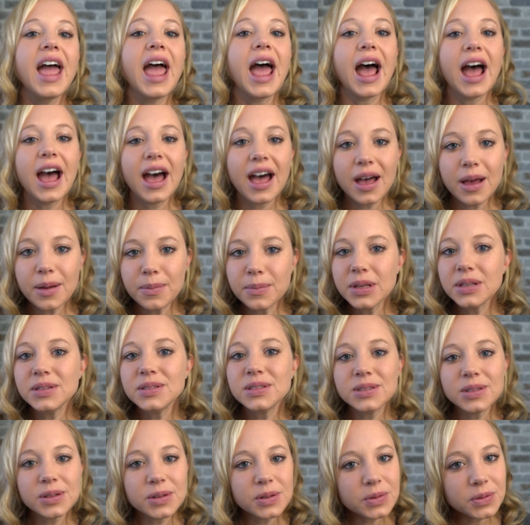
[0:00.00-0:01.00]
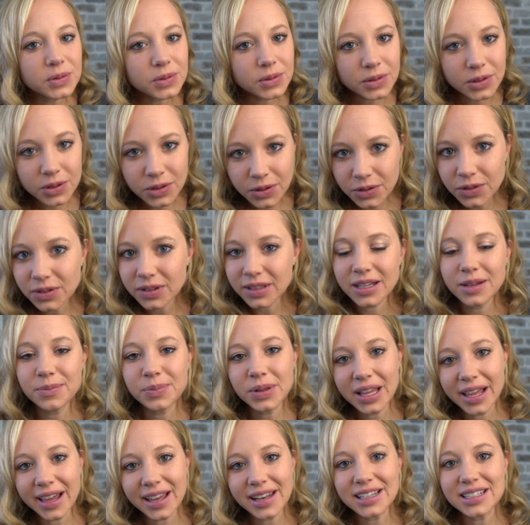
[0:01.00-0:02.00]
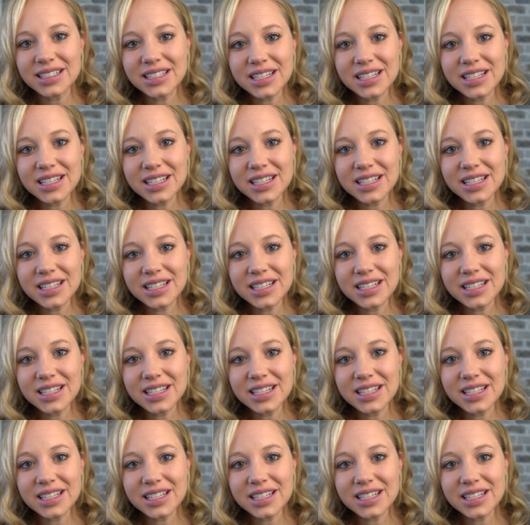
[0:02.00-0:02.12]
absolutely plan in